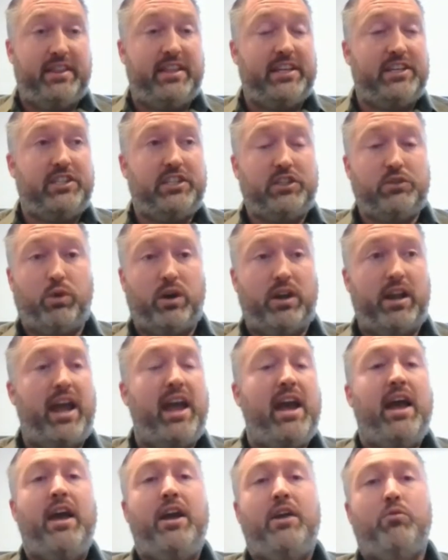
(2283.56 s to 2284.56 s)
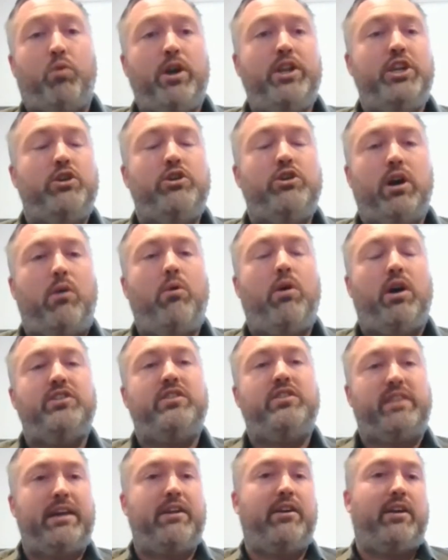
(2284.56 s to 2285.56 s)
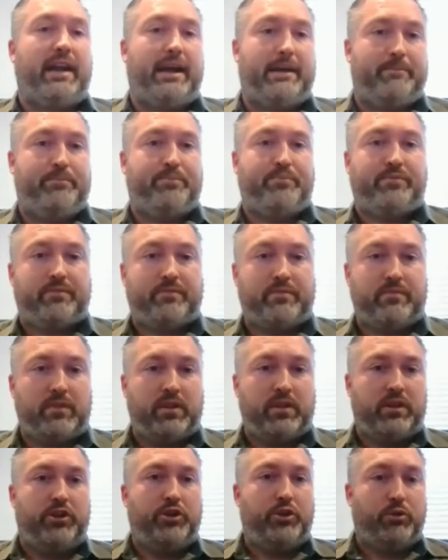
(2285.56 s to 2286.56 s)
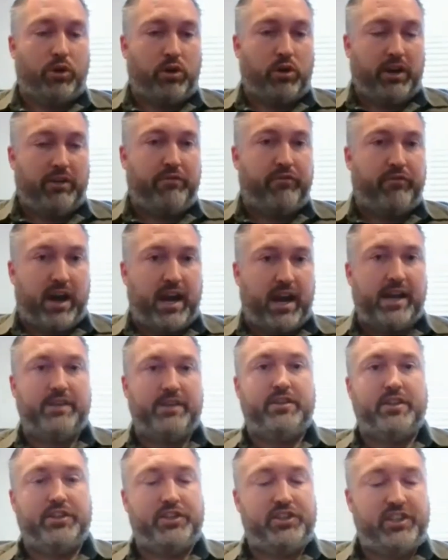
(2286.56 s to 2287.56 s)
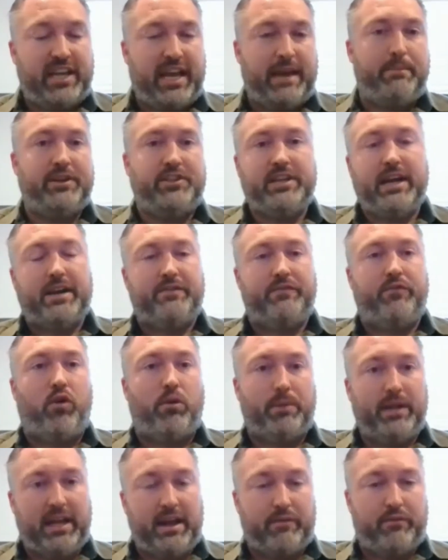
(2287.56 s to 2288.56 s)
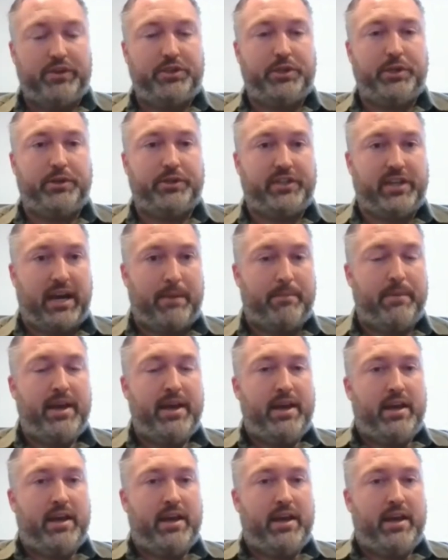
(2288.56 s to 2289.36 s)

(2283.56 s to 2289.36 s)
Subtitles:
this is what, when you go onto the internet, you are going to find the same exact formula every single time.